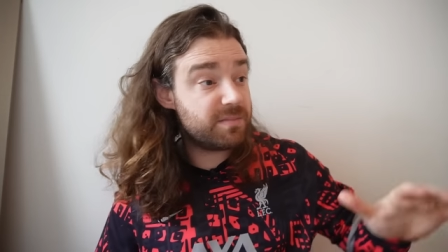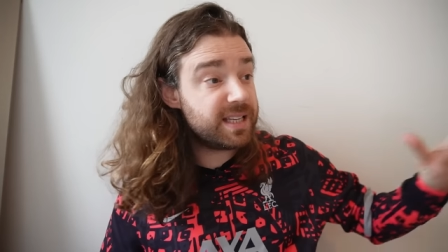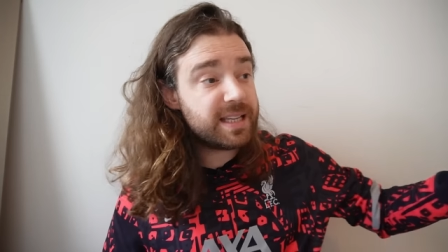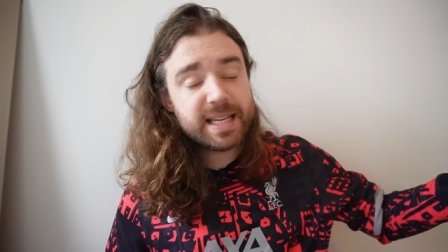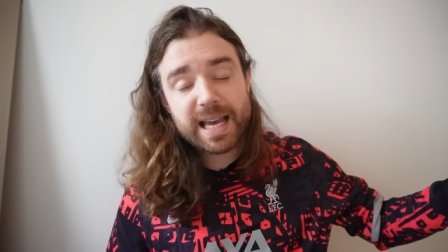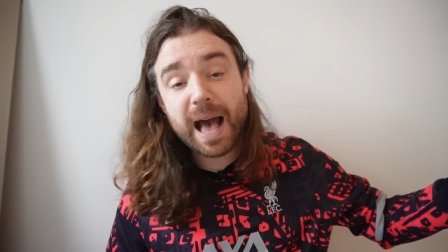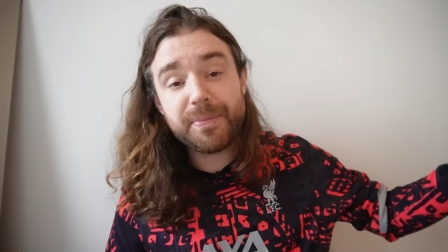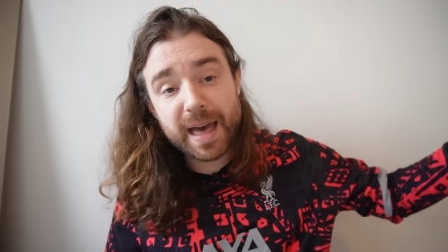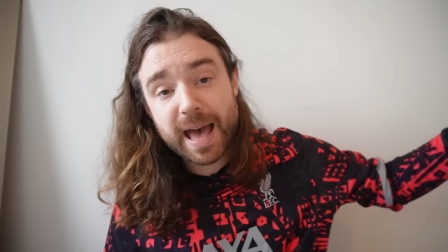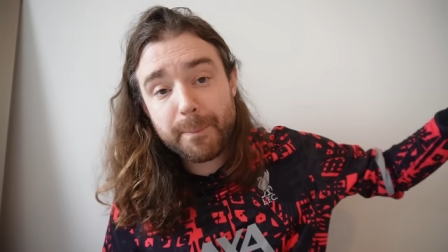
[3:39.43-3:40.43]
City
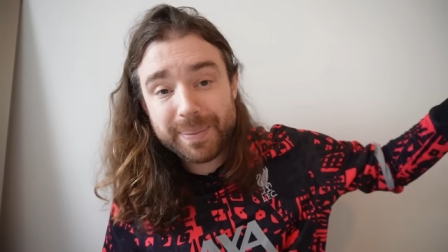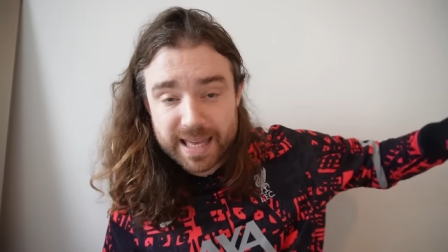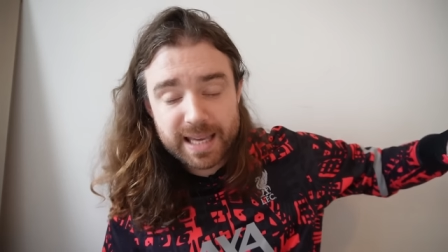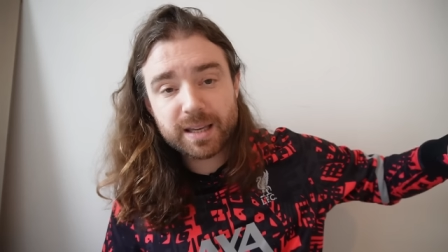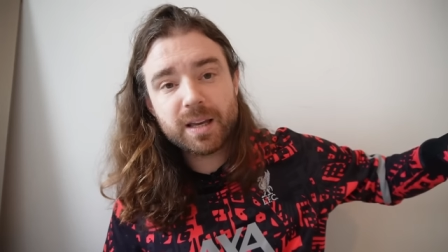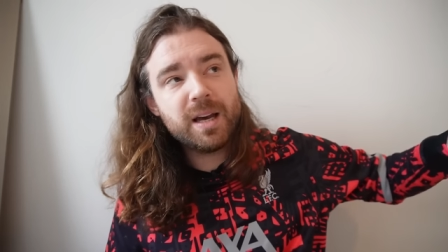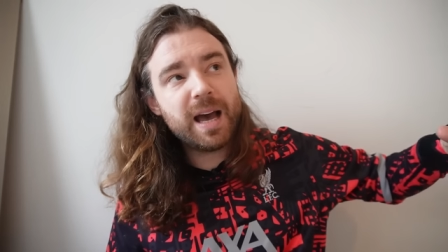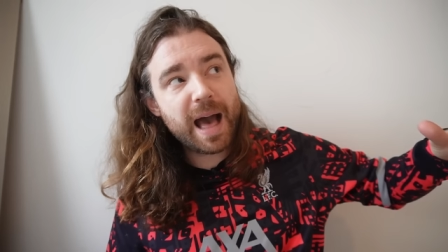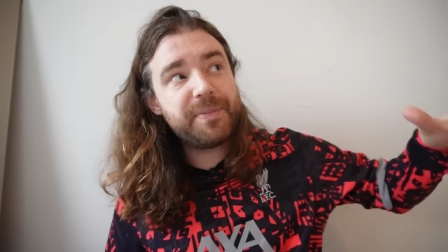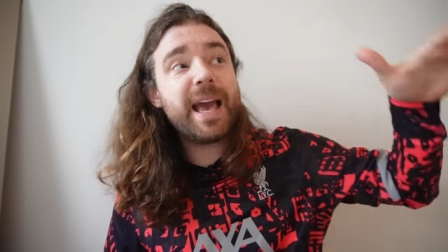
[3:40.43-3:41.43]
had their peak
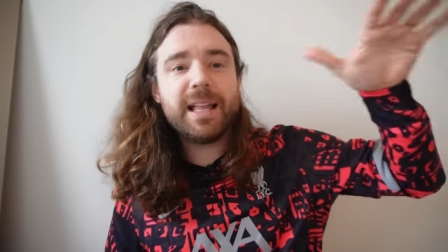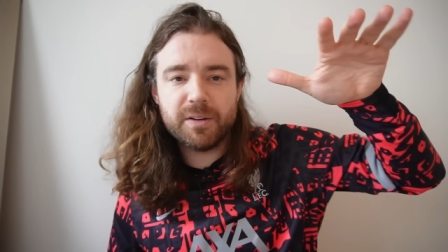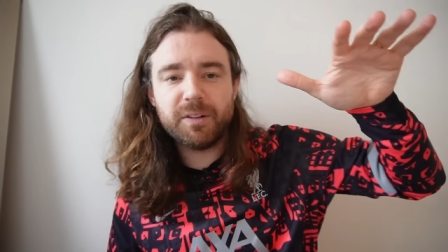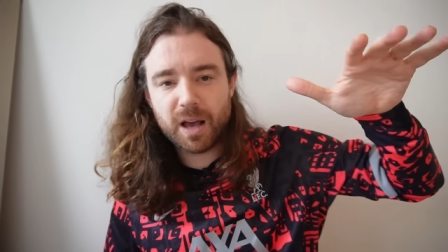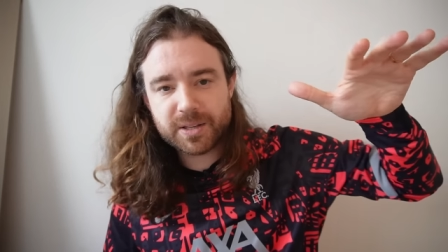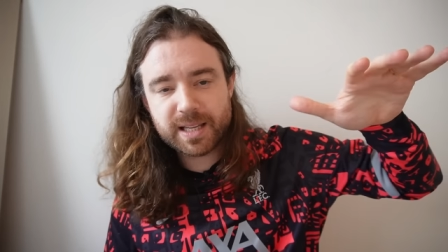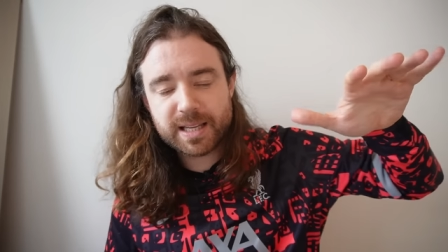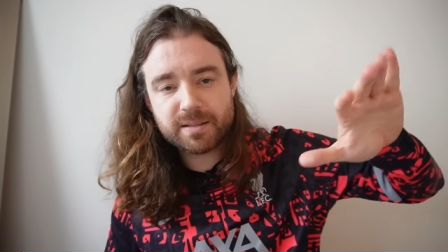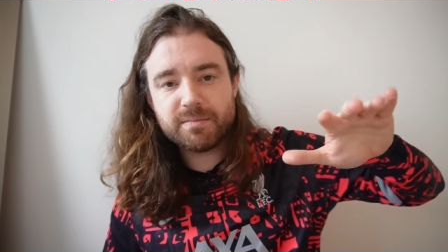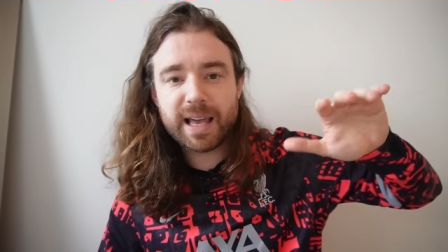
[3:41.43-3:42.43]
at the end of last
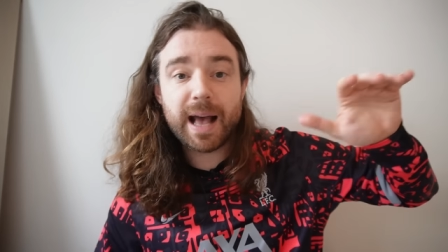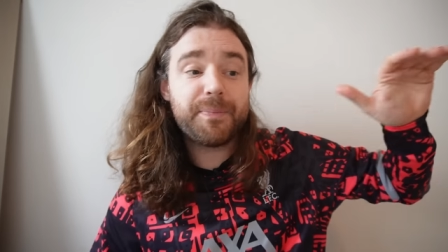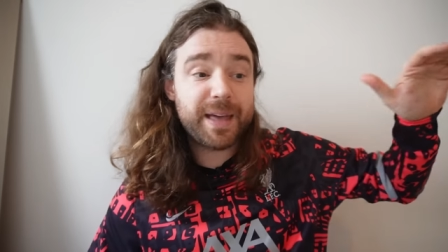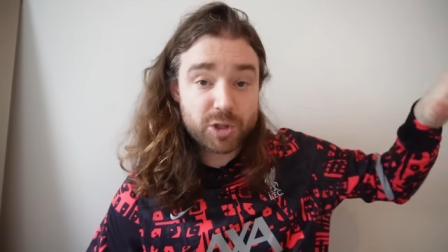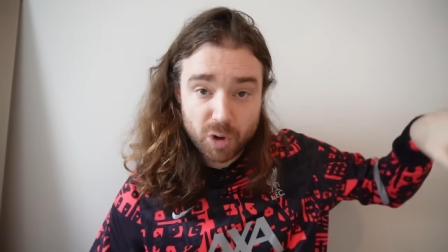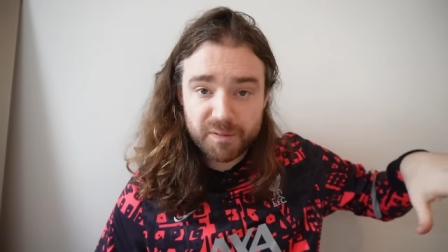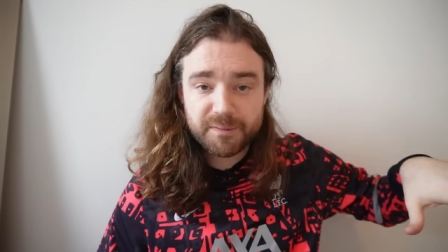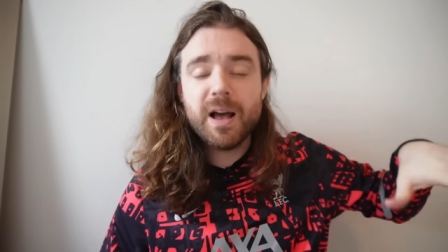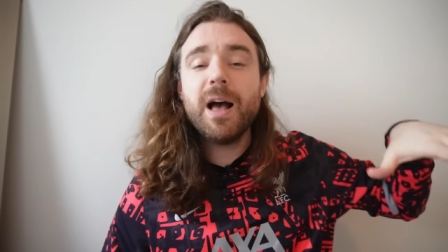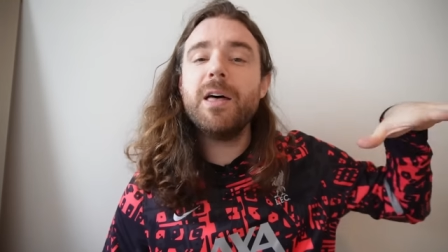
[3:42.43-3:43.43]
season, they had their
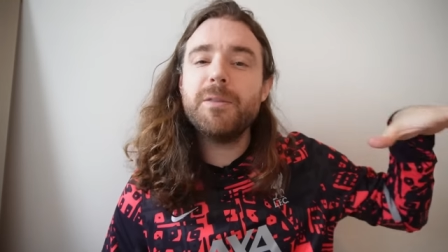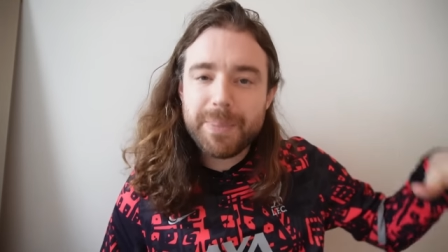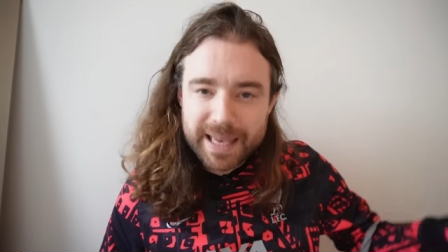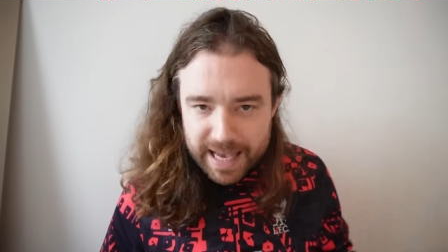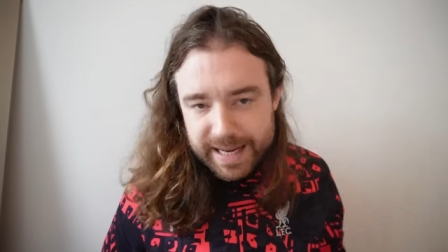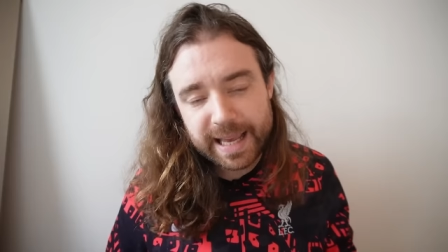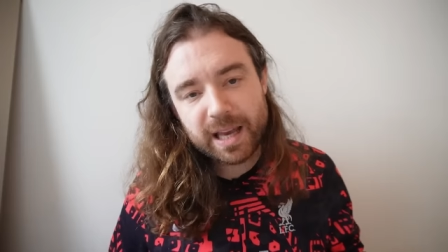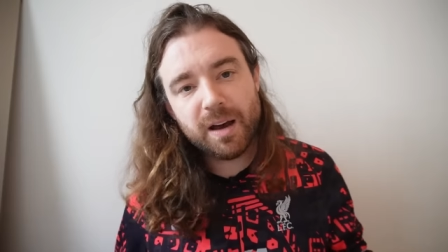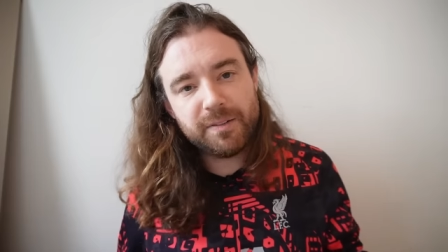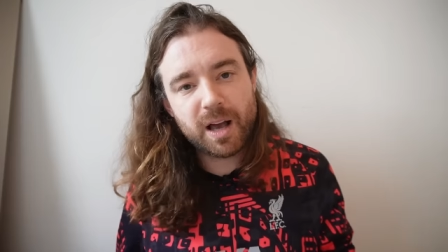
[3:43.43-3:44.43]
trough at the
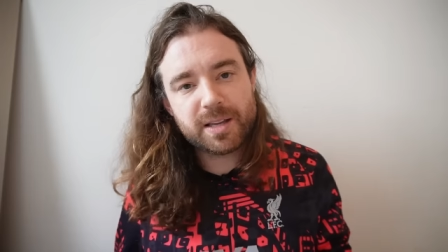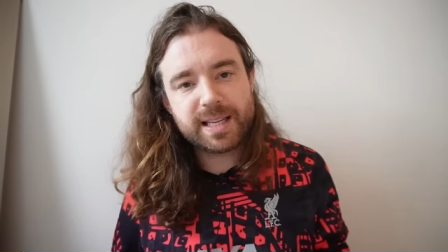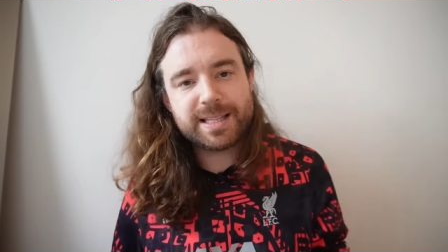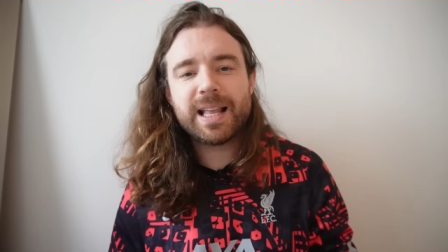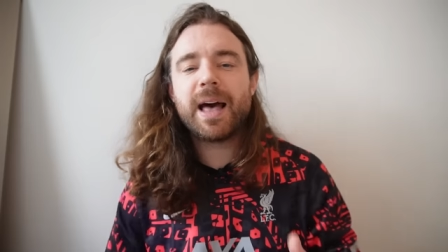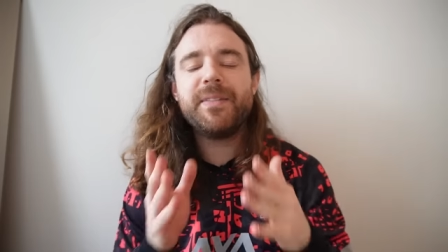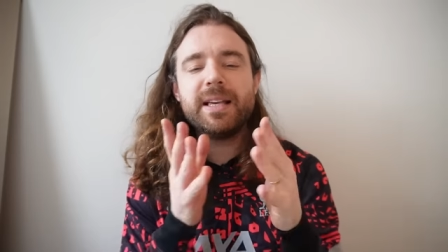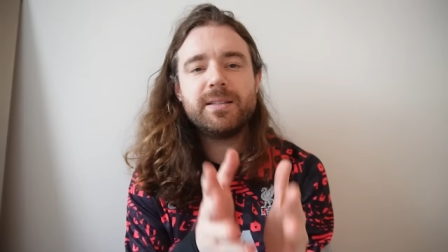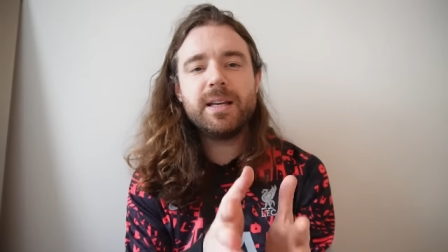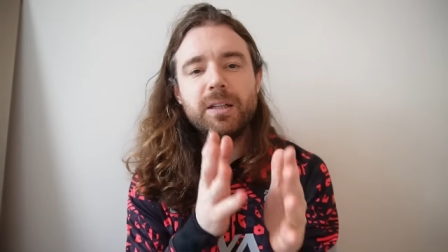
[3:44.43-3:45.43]
beginning of last season, and they
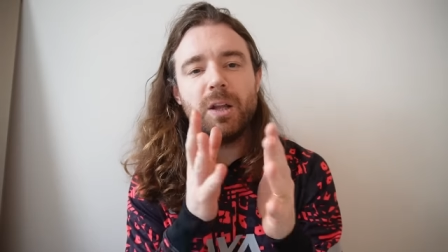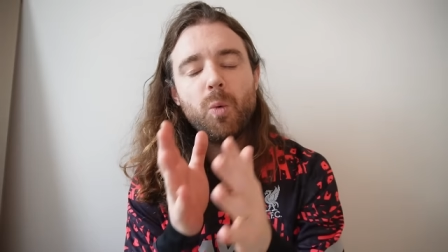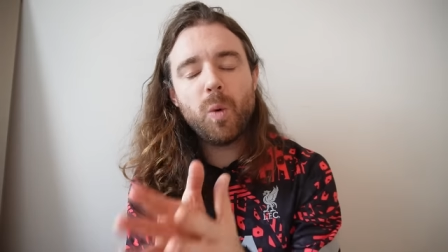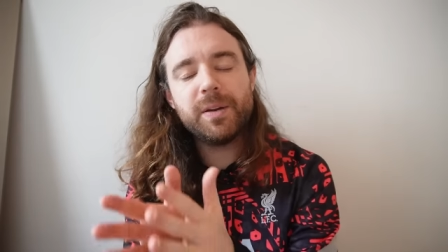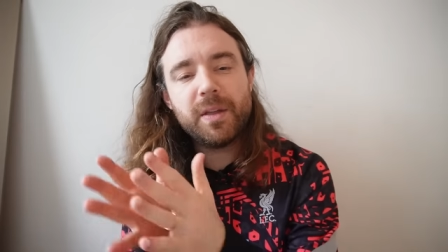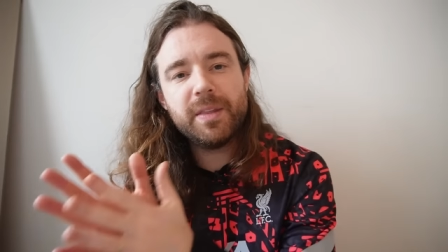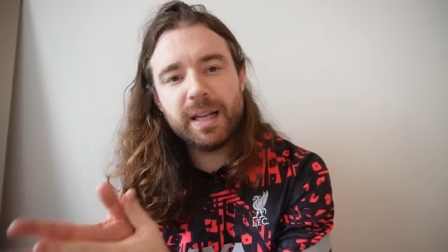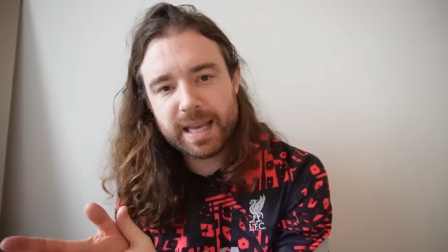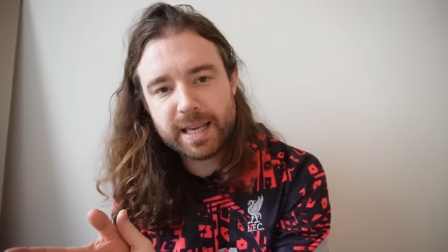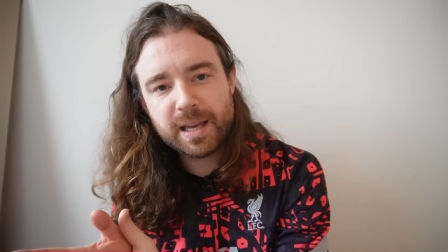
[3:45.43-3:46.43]
still won the
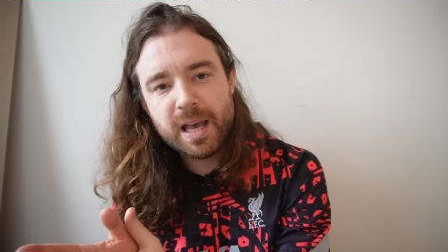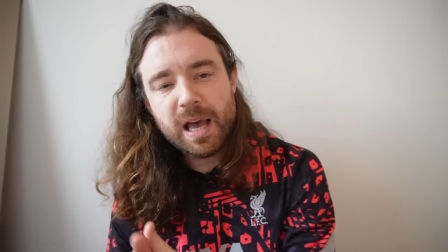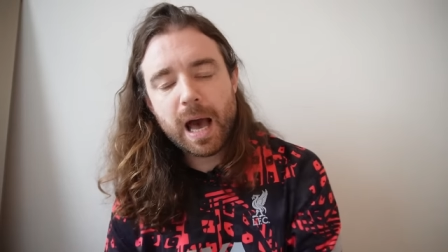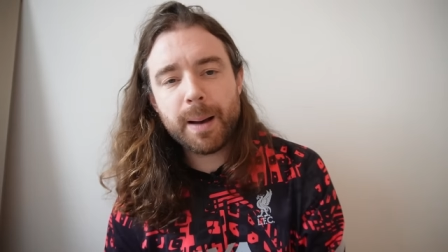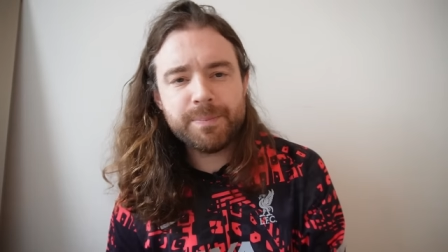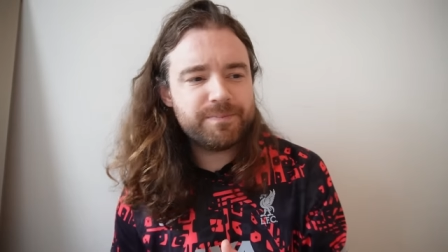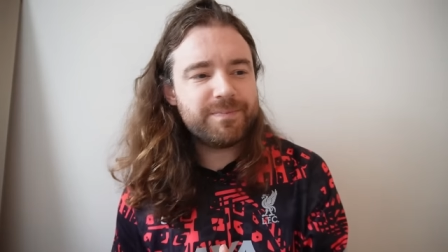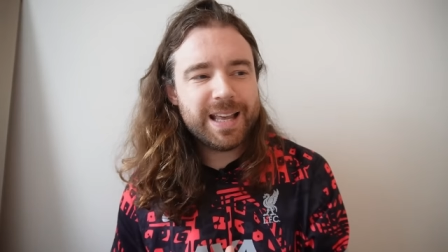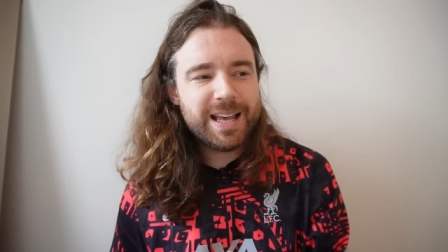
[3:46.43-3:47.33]
league. Um,